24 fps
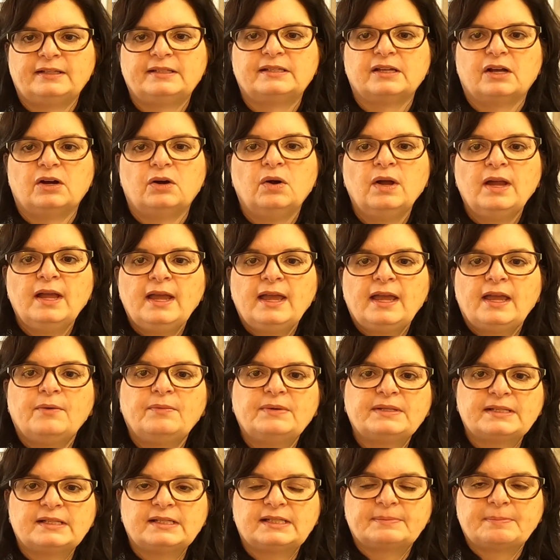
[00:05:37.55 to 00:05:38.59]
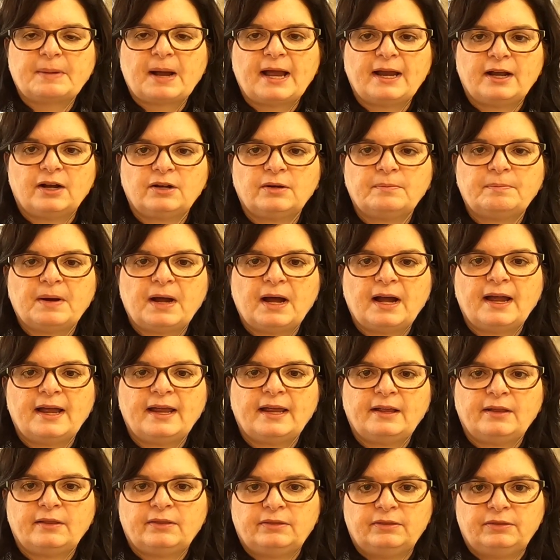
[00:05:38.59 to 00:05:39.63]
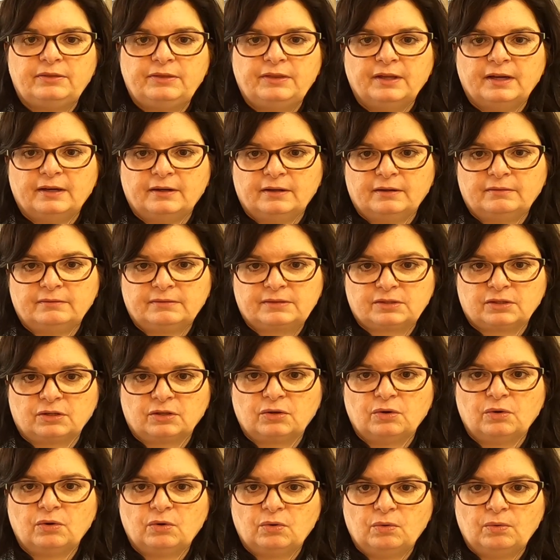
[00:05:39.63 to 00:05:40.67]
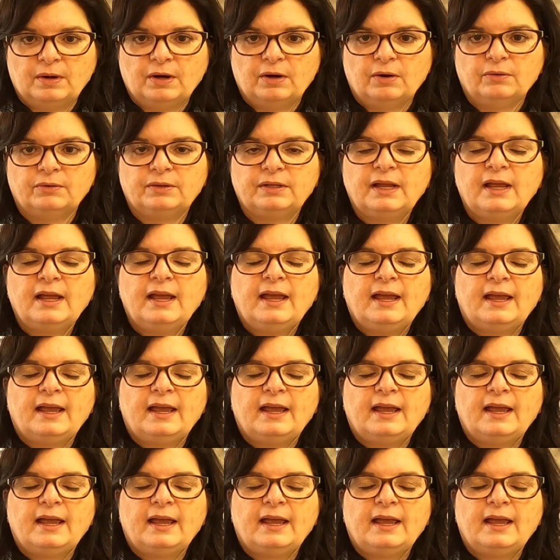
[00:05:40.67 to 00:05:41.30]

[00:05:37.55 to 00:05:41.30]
So it was inspired by the circle quilt